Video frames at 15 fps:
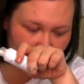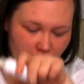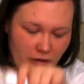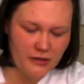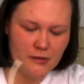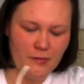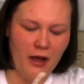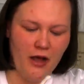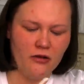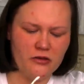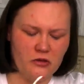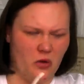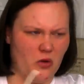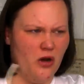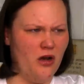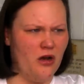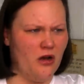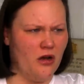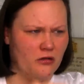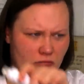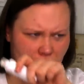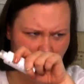Smells,
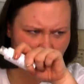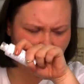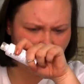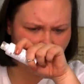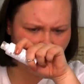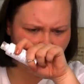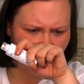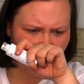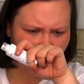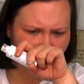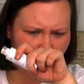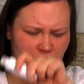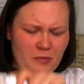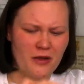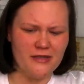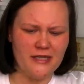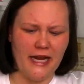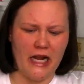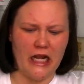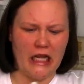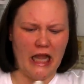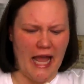whoa. Smells
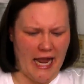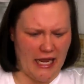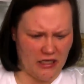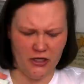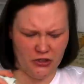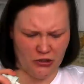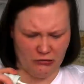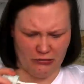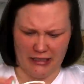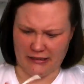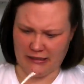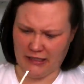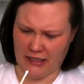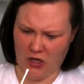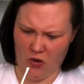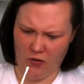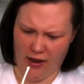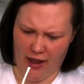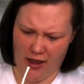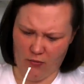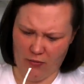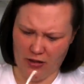like clay. Interesting.
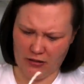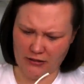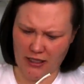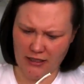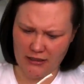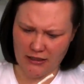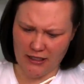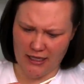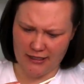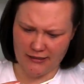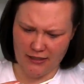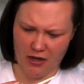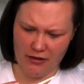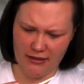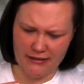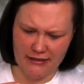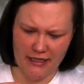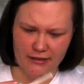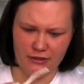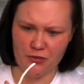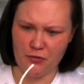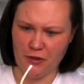Okay, well, nonetheless, y'all, it's
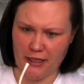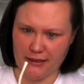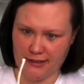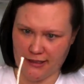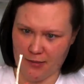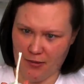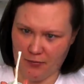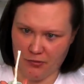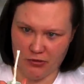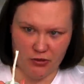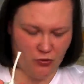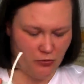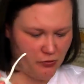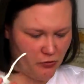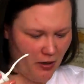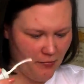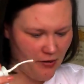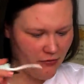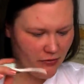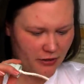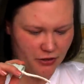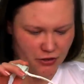like too thick to come up the tube, so I'm
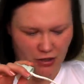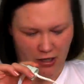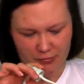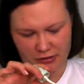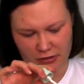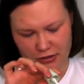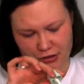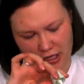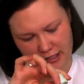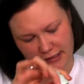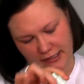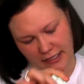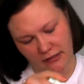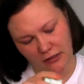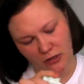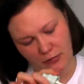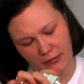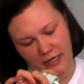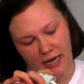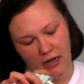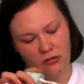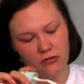not really sure. I'm just going to try to dig a little
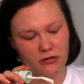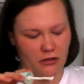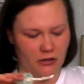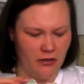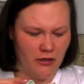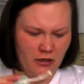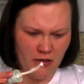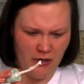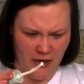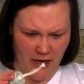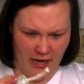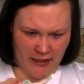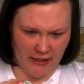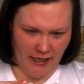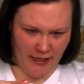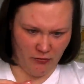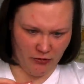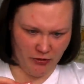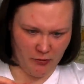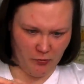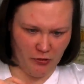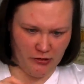bit out, and like,
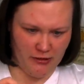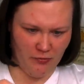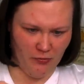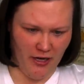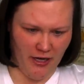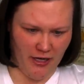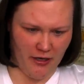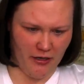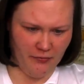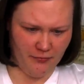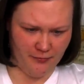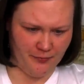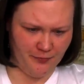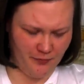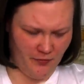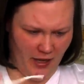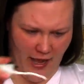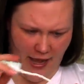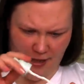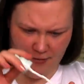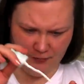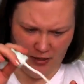we'll just put some right here.
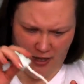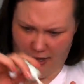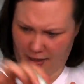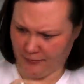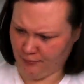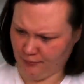Okay, okay.